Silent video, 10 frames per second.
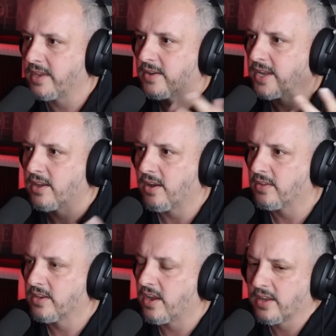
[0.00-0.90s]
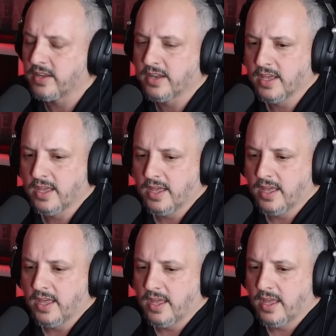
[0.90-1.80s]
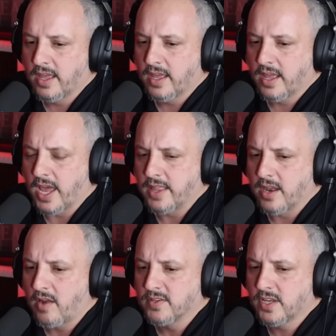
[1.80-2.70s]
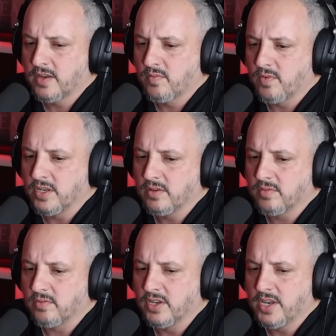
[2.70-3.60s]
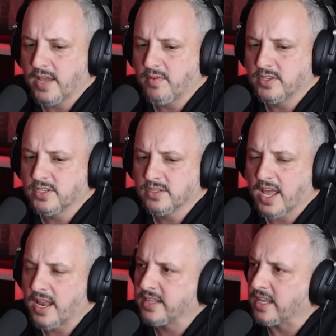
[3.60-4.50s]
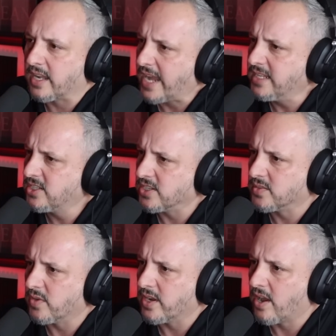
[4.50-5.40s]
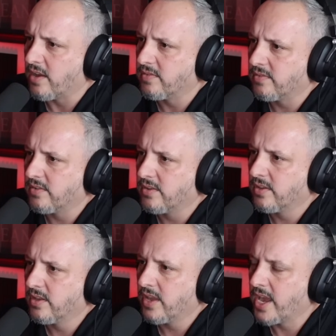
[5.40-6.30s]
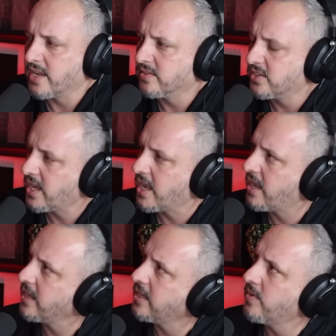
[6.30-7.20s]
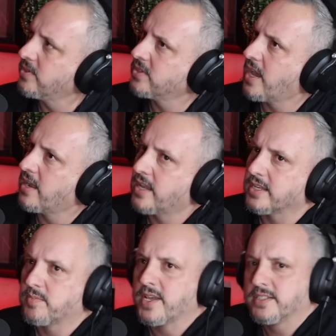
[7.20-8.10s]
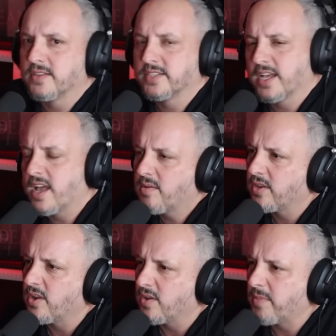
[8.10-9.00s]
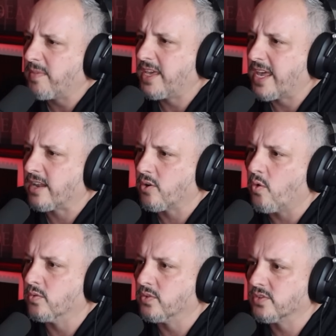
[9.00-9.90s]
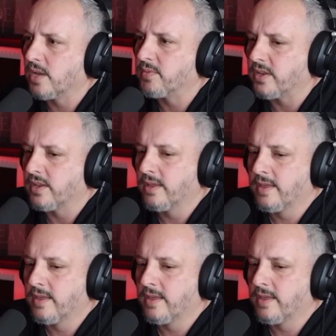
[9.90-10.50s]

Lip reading: He'd call the dog, and then all of a sudden, one day, we just kind of like the lights just went off, and it's just kind of like he was just kind of like spaced out. It's like, maybe he had a cold or something.